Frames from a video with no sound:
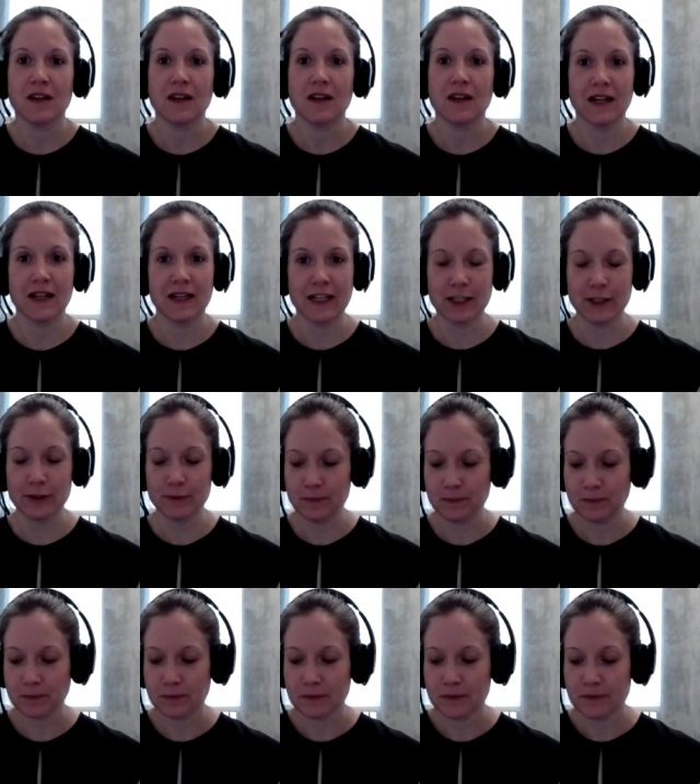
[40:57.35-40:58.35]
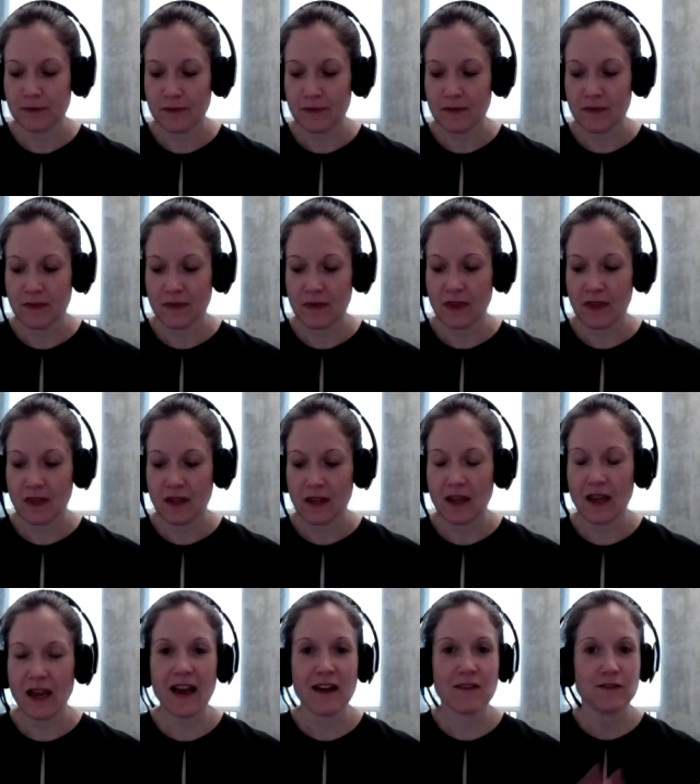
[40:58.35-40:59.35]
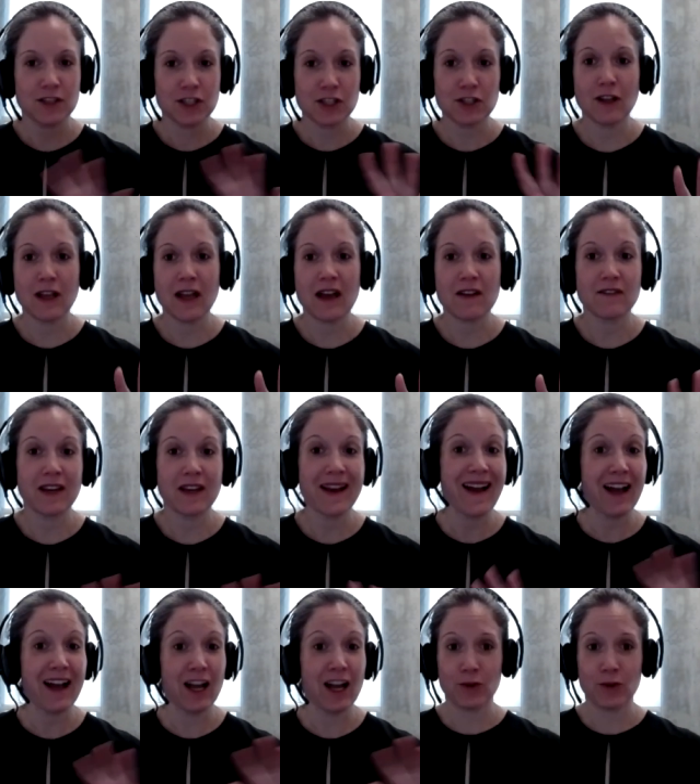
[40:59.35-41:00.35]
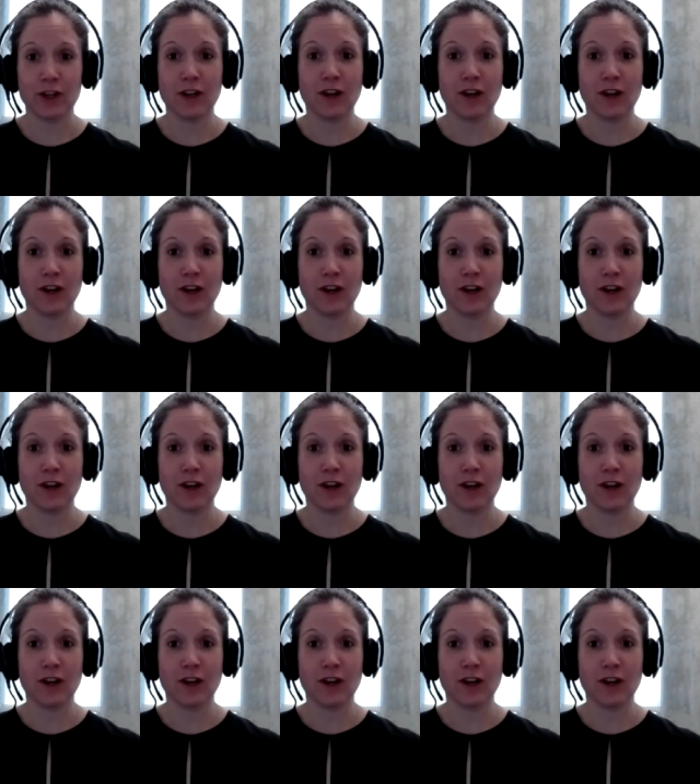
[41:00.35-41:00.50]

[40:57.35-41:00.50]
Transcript: um, have still having hybrid